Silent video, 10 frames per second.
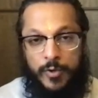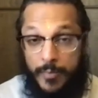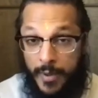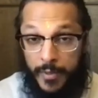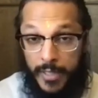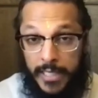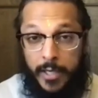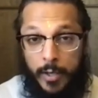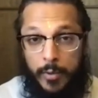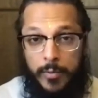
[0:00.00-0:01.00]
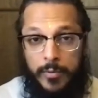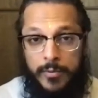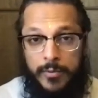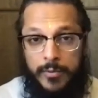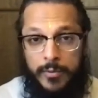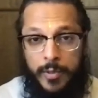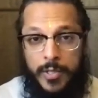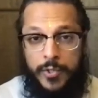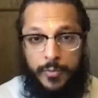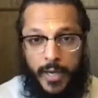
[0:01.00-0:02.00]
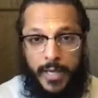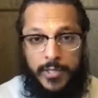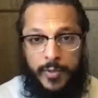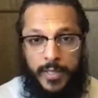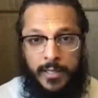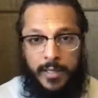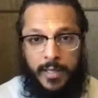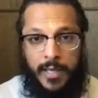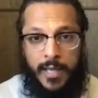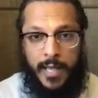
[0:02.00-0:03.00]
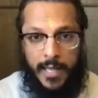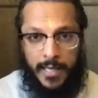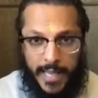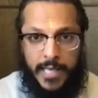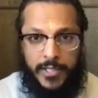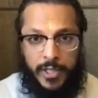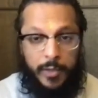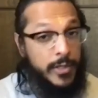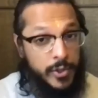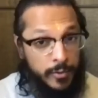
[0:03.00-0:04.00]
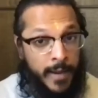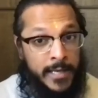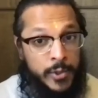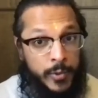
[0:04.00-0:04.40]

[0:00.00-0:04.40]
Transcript: Remember eco. What is your body doing? Engaging. What is your mind